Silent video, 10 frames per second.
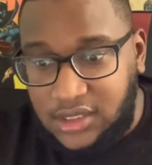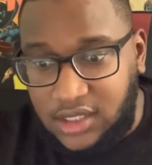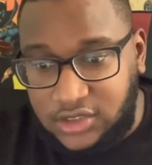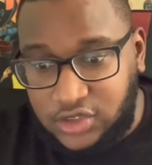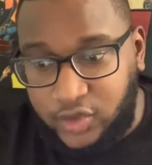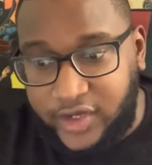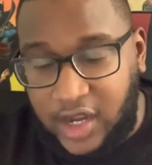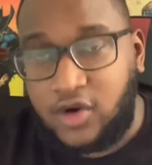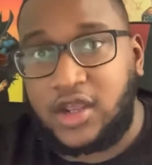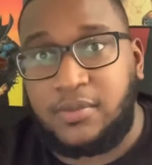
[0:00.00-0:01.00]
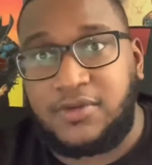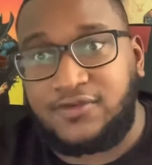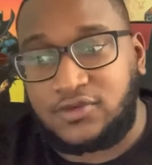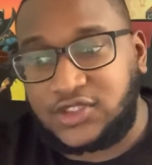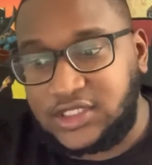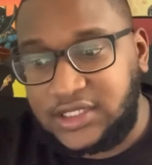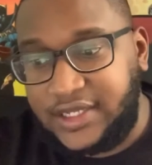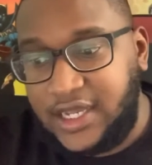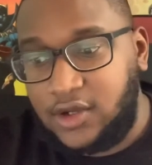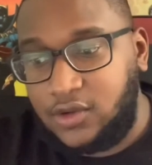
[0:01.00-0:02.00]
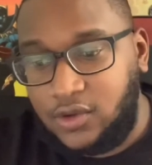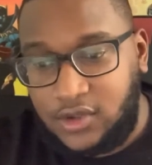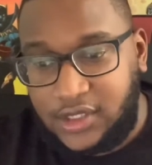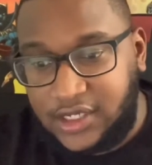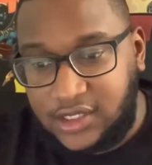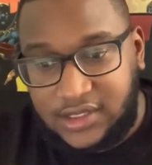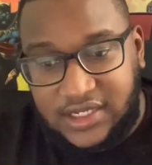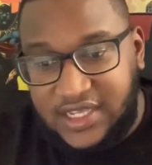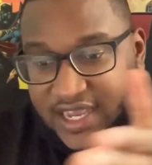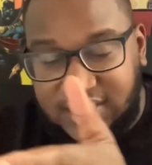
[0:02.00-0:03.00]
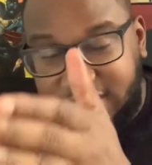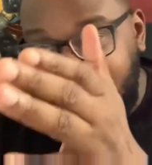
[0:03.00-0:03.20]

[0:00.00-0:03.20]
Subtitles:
a certain area before sundown, or he has